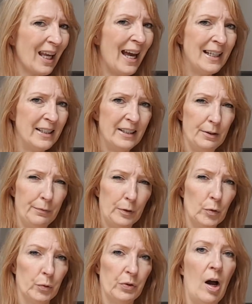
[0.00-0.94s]
had a
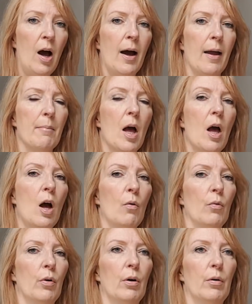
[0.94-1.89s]
difficult time,
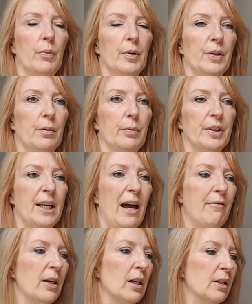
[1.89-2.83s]
was
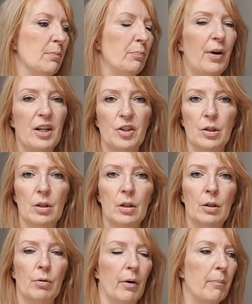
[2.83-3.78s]
having a
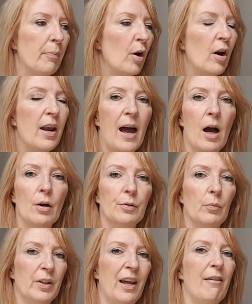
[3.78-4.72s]
depression or a burnout
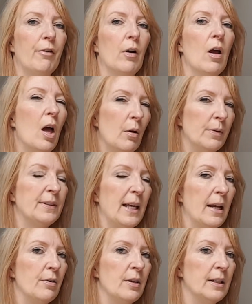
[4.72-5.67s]
or whatever, with
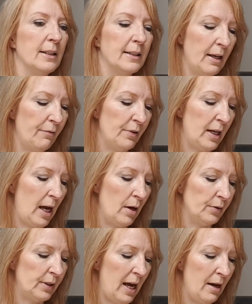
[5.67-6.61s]
Saturn in the seventh
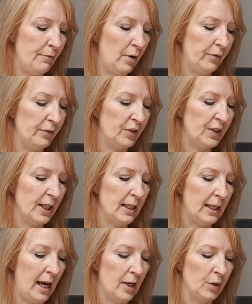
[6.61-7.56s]
house, I've often
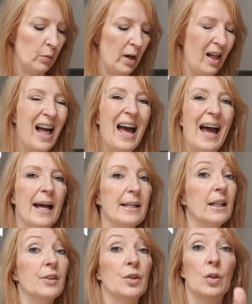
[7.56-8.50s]
seen that as well. And
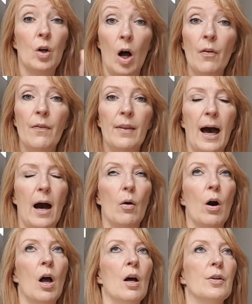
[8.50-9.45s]
that's gone
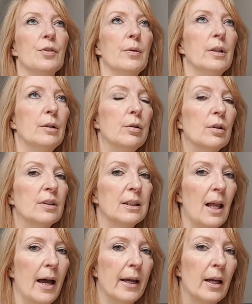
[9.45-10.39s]
now. So it looks
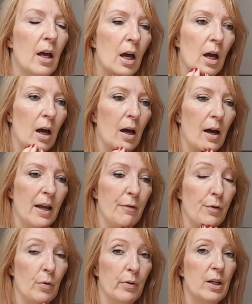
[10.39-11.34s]
like uh,
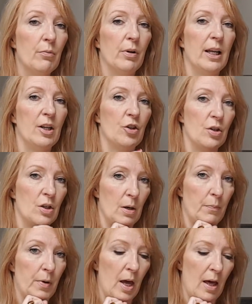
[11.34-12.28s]
if you're in a
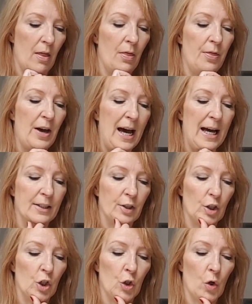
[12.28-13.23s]
relationship, that
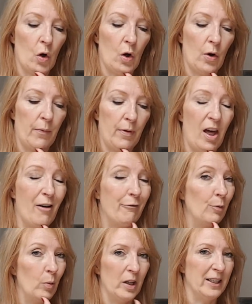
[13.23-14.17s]
your
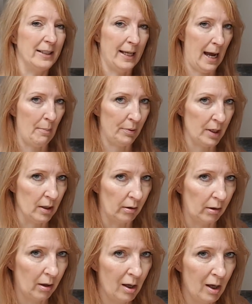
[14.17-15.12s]
loved one is
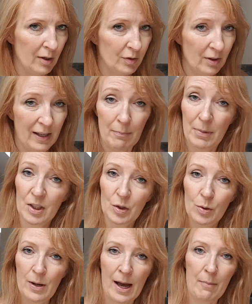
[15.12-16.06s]
happier. So that
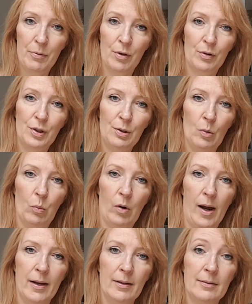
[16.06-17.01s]
makes you happier too,
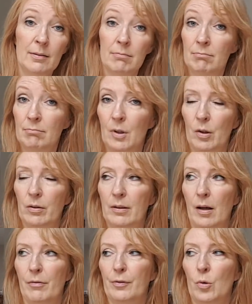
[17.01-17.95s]
right?
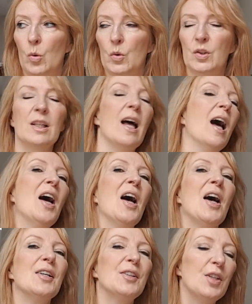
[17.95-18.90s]
Of course.
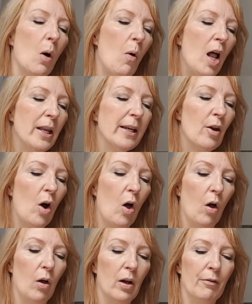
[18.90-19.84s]
So all in
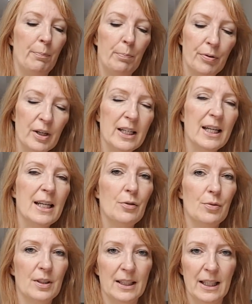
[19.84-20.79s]
all, a pretty
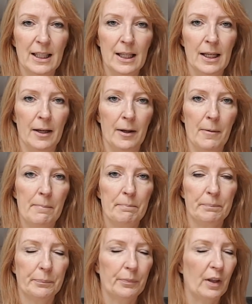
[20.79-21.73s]
interesting year.
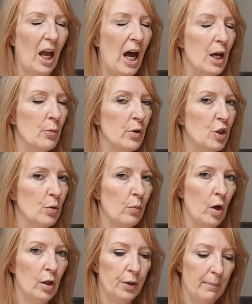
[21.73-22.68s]
I wish you
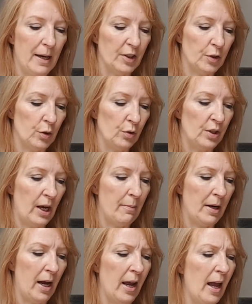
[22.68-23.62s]
all the best, you
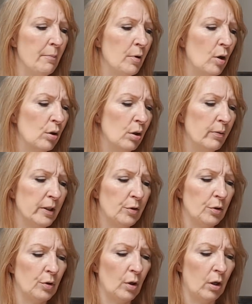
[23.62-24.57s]
Gemini. I'm not going
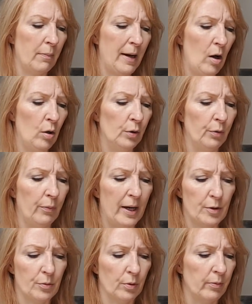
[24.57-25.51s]
to talk about all the
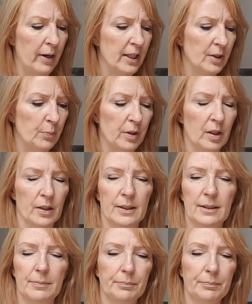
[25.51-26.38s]
retrogrades because